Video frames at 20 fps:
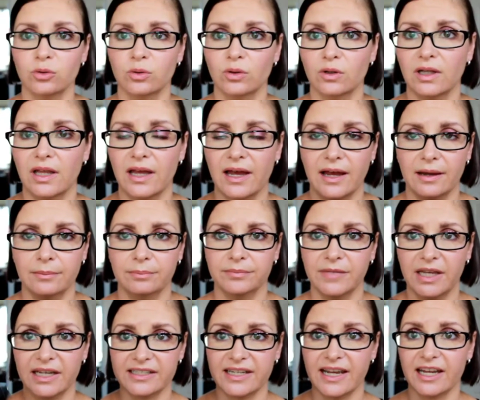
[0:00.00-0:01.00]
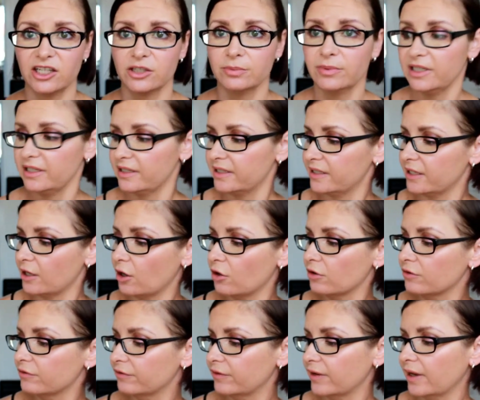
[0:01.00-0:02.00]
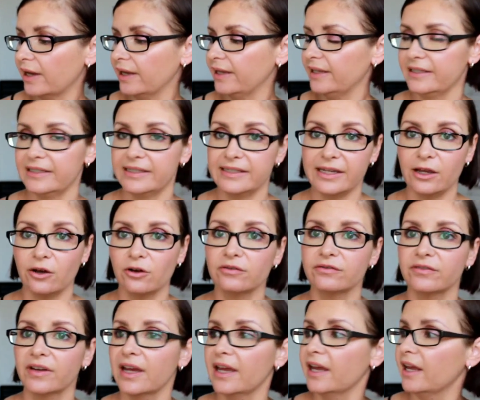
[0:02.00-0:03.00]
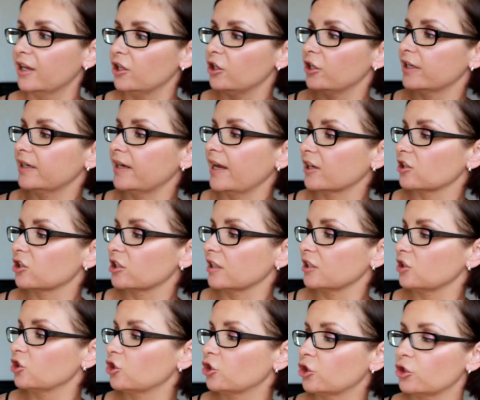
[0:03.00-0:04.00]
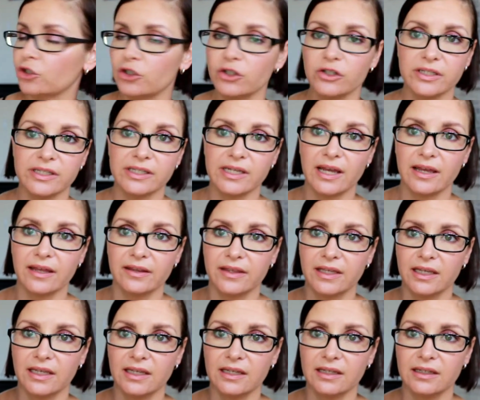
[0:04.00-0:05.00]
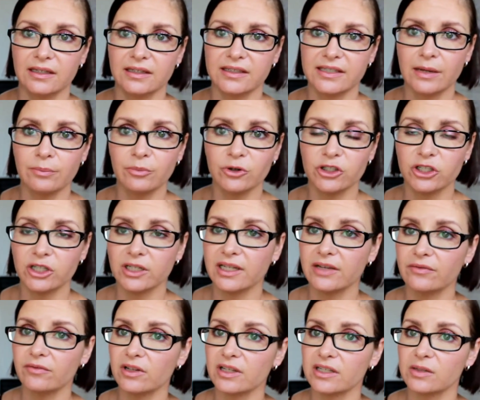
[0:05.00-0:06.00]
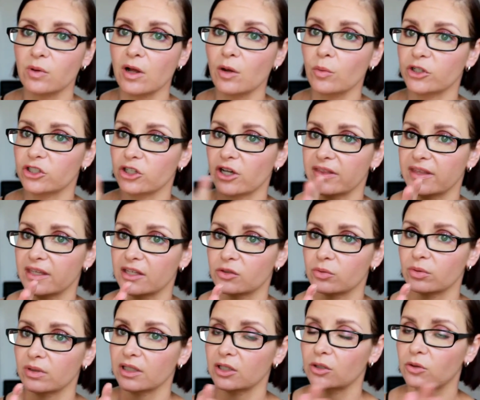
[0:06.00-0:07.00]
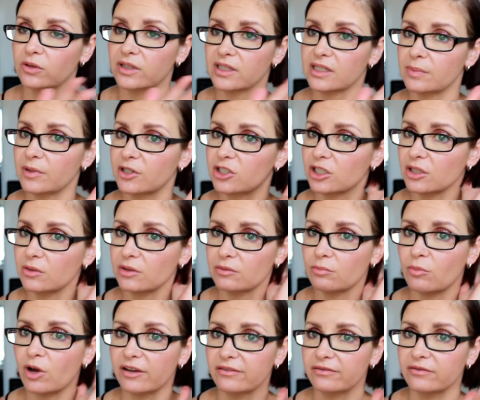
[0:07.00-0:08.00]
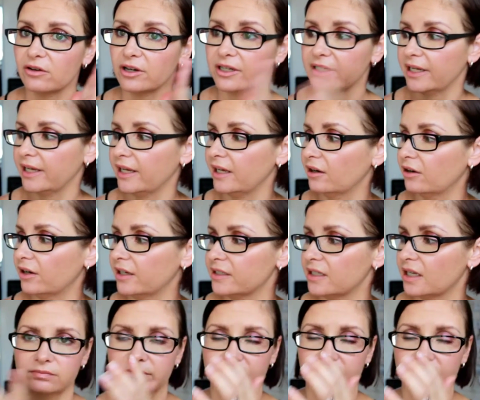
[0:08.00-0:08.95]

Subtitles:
Actual attachment itself, you can actually choose the temperature level as well, which I think is really good, especially with my fine hair.